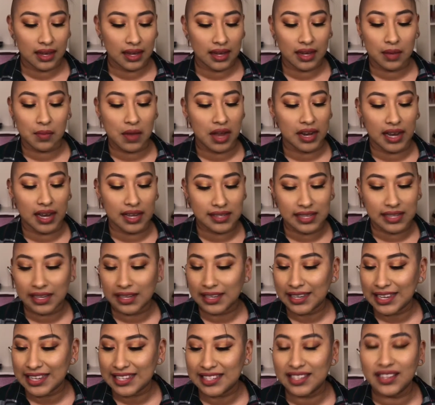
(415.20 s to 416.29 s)
Come on, guys, like,
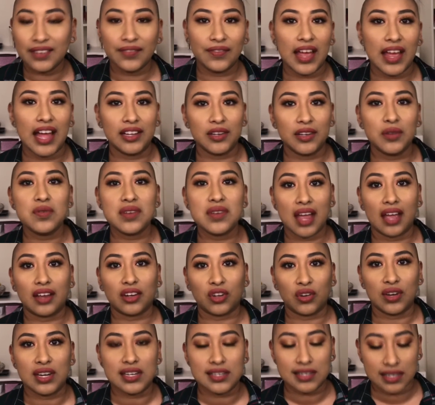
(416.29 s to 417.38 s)
is the value not
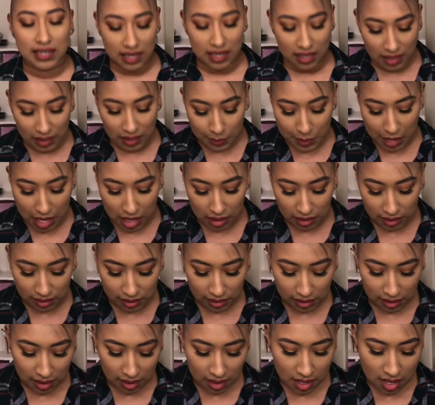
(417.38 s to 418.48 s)
crazy in this box?
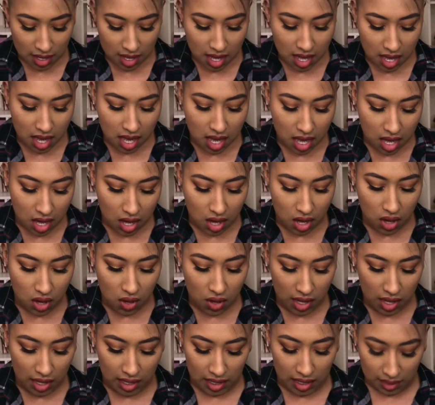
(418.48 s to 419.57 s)

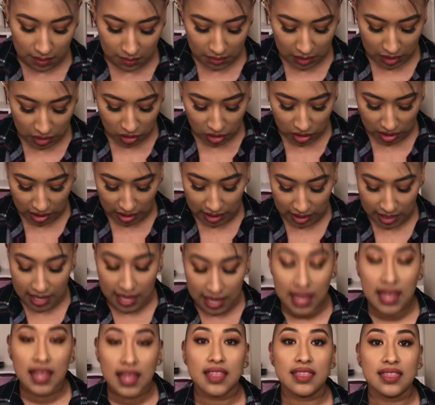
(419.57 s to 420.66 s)
OMG.
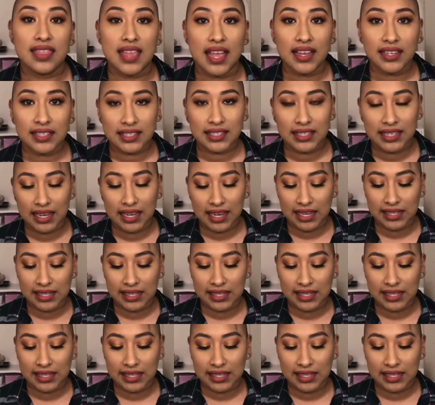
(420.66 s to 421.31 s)
Next thing